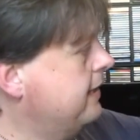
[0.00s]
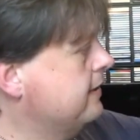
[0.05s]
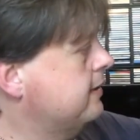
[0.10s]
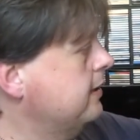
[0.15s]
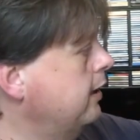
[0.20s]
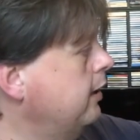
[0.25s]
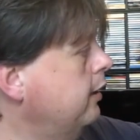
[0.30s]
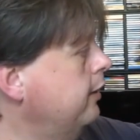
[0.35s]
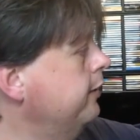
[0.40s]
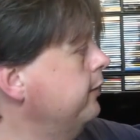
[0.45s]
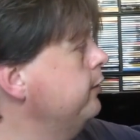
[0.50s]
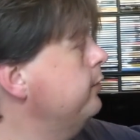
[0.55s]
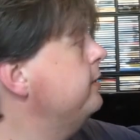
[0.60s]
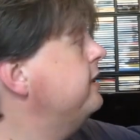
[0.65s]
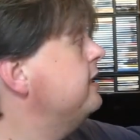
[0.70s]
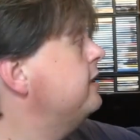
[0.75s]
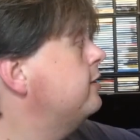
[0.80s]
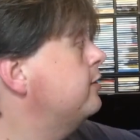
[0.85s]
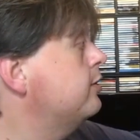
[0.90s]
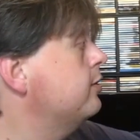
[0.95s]
as
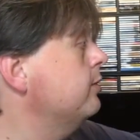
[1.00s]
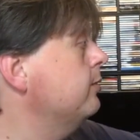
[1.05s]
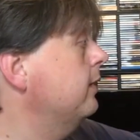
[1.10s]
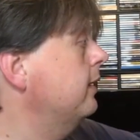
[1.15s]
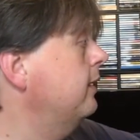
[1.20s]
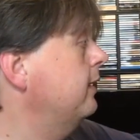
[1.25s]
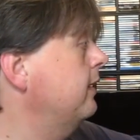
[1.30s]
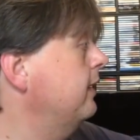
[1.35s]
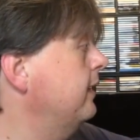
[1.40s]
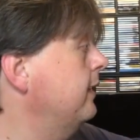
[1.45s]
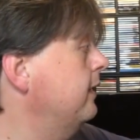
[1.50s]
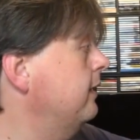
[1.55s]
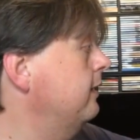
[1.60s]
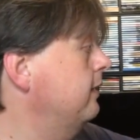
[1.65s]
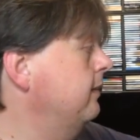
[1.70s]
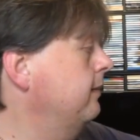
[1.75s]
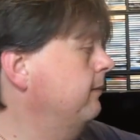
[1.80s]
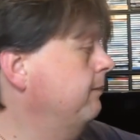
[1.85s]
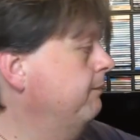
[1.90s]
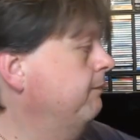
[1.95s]
alluded to
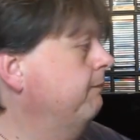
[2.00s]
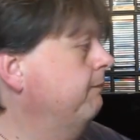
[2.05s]
earlier,